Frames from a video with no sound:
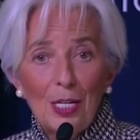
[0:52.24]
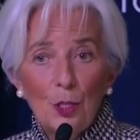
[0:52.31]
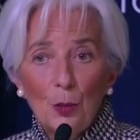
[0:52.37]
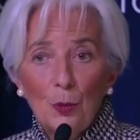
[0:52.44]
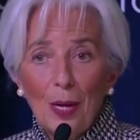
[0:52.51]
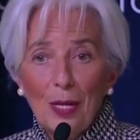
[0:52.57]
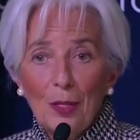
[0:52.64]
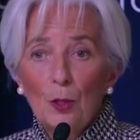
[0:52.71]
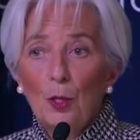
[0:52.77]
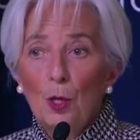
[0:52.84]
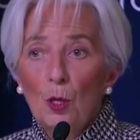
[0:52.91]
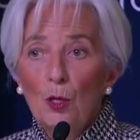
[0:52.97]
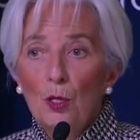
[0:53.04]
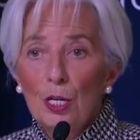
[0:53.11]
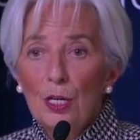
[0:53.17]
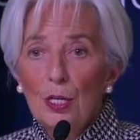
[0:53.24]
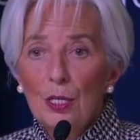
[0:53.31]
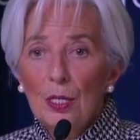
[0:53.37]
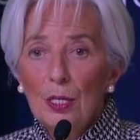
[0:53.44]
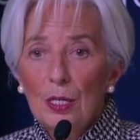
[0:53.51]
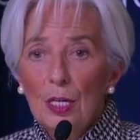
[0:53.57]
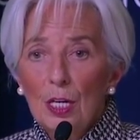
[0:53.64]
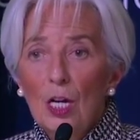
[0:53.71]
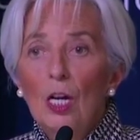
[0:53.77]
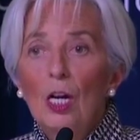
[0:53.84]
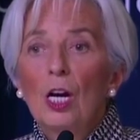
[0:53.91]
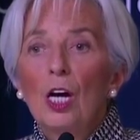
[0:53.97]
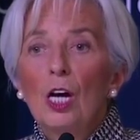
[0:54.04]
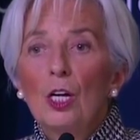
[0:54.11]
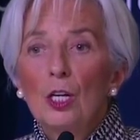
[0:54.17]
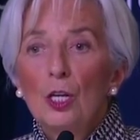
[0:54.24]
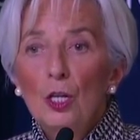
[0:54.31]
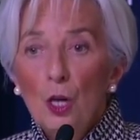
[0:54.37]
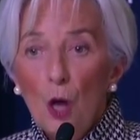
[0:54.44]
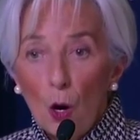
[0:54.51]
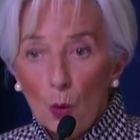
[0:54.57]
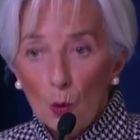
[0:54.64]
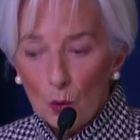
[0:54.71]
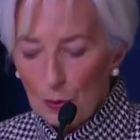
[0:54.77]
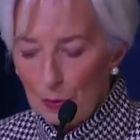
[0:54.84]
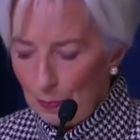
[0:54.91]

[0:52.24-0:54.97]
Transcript: is around the corner? No.